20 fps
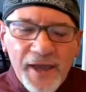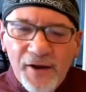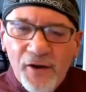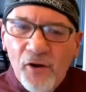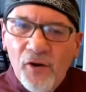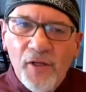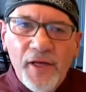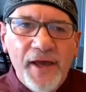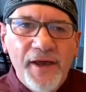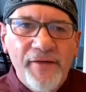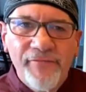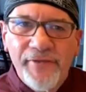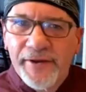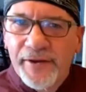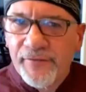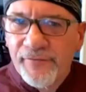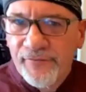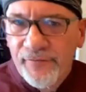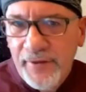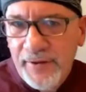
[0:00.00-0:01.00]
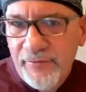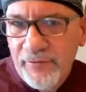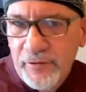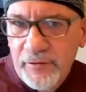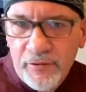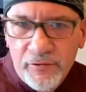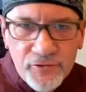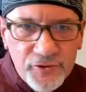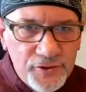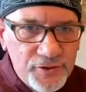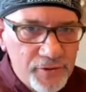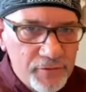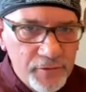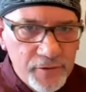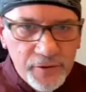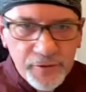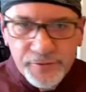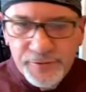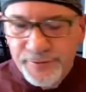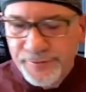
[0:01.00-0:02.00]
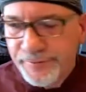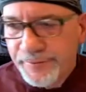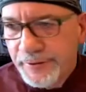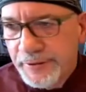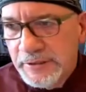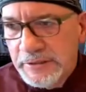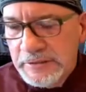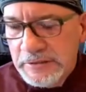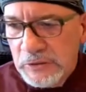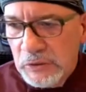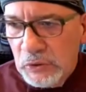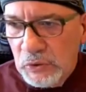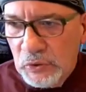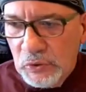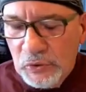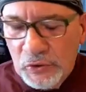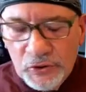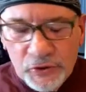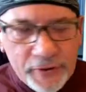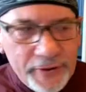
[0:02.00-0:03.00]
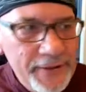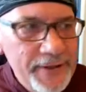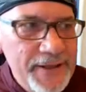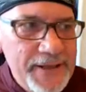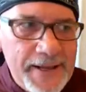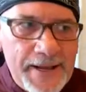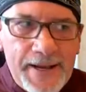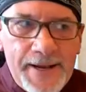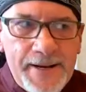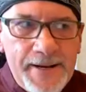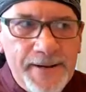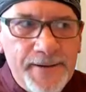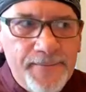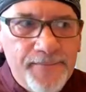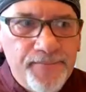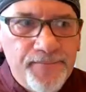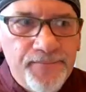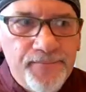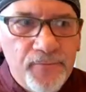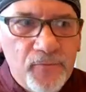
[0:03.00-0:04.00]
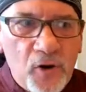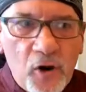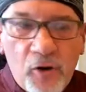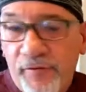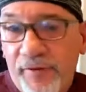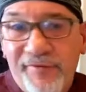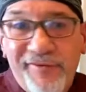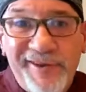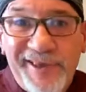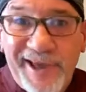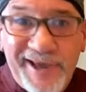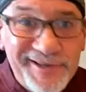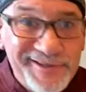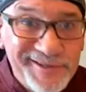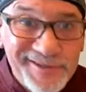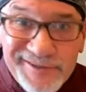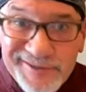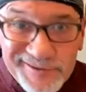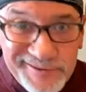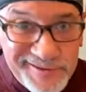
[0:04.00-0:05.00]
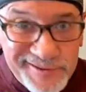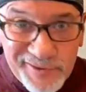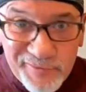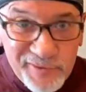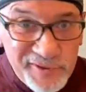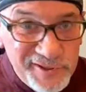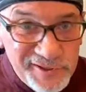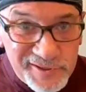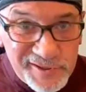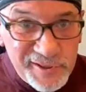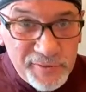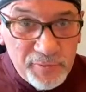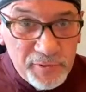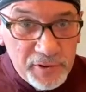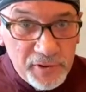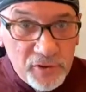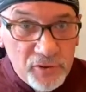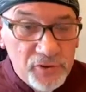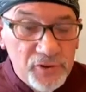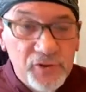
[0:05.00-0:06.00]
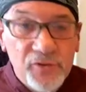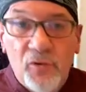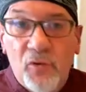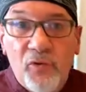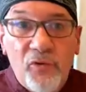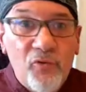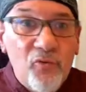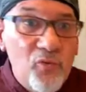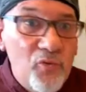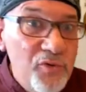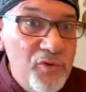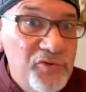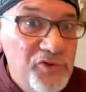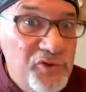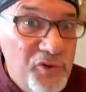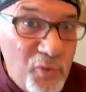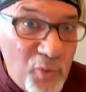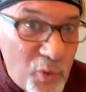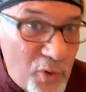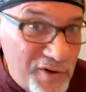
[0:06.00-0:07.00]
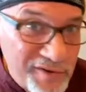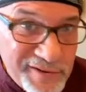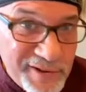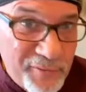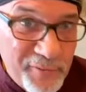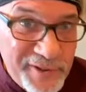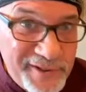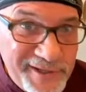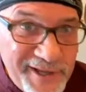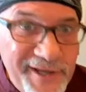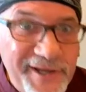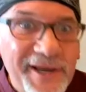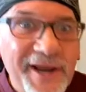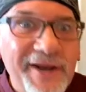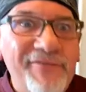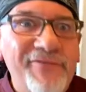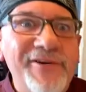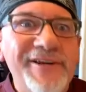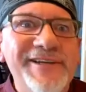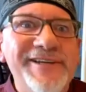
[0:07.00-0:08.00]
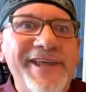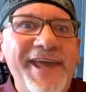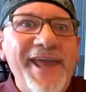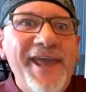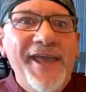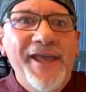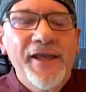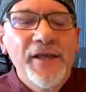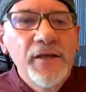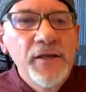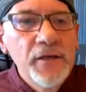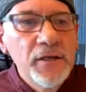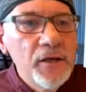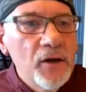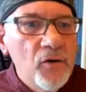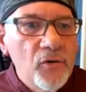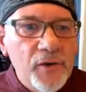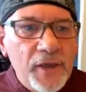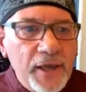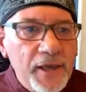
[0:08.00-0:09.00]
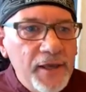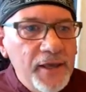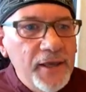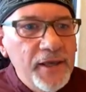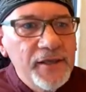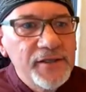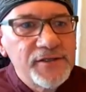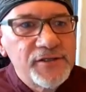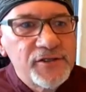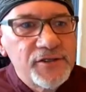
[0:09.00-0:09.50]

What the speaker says: all have like a favorite grocery store we go to, or our favorite gas stations that we just typically go to, or the route to work that we take every day. Okay,